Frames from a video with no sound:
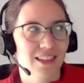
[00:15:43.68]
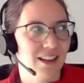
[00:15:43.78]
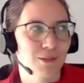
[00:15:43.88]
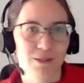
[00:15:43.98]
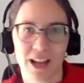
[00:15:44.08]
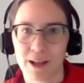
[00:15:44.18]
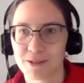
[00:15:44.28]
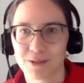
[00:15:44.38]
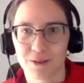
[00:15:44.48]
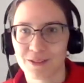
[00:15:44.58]
that's what helps
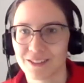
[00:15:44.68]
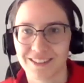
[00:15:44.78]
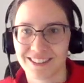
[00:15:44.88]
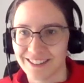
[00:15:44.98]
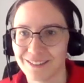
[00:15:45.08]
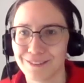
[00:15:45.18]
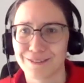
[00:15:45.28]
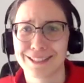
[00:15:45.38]
us also, you know,